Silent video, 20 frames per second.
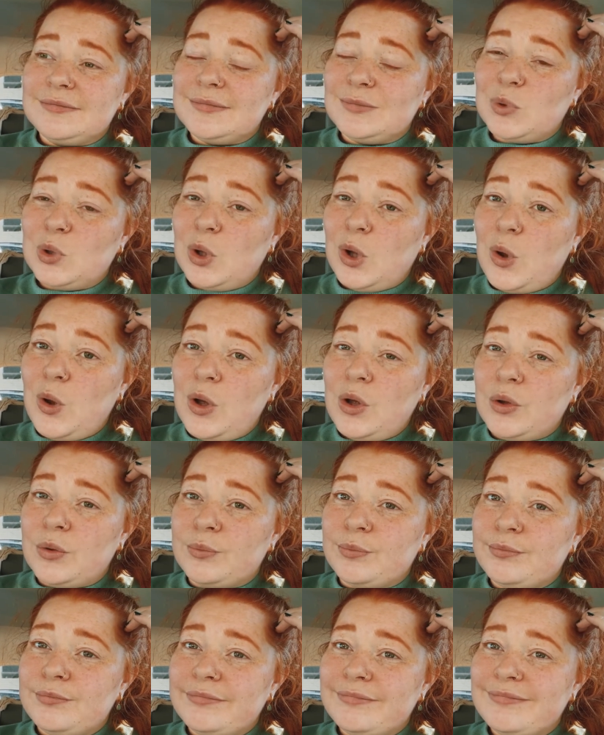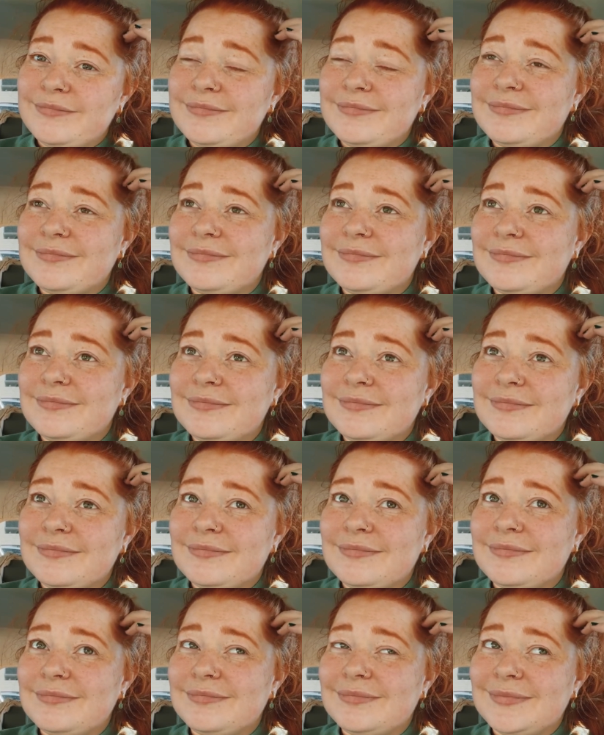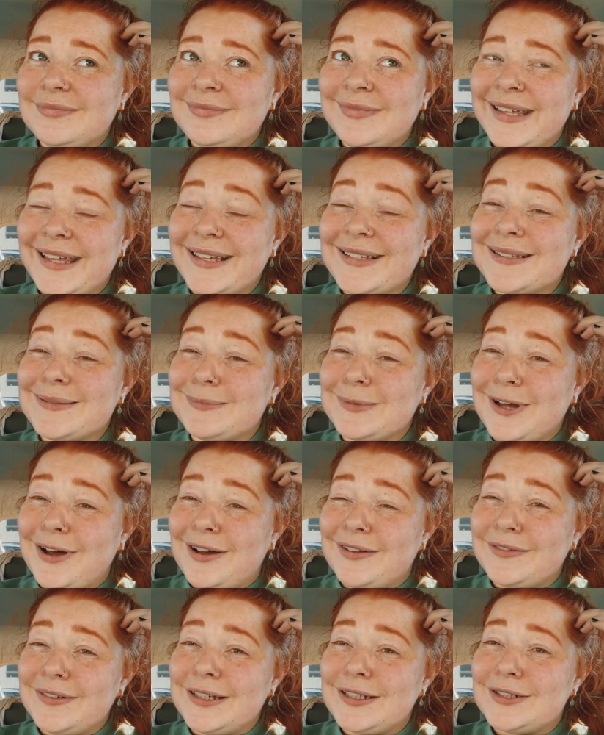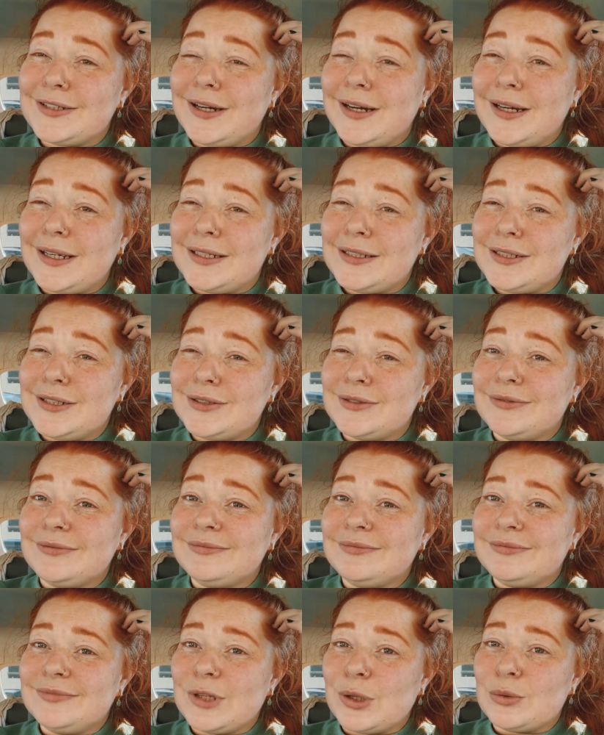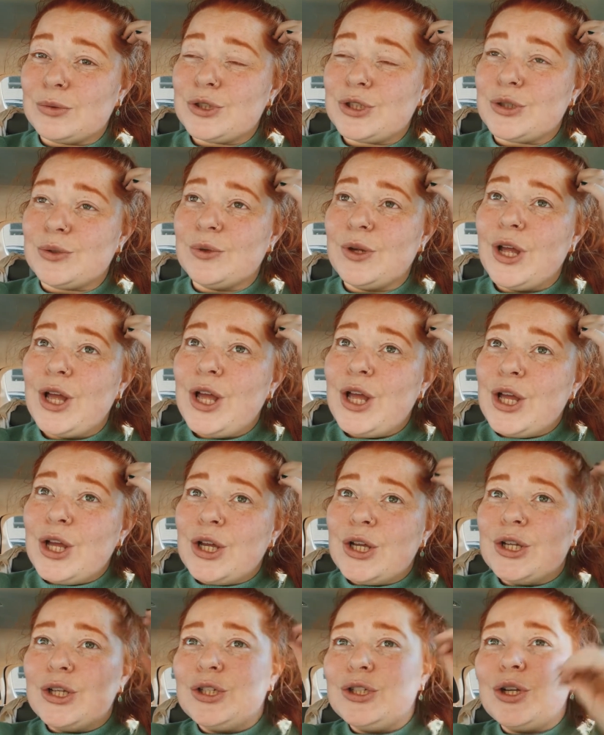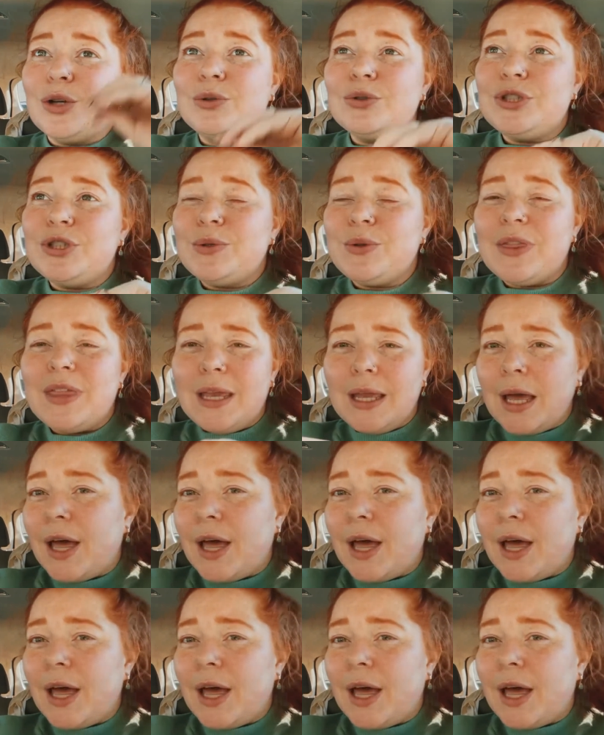we'll go home. I'm getting some coffee at Target too. Don't you think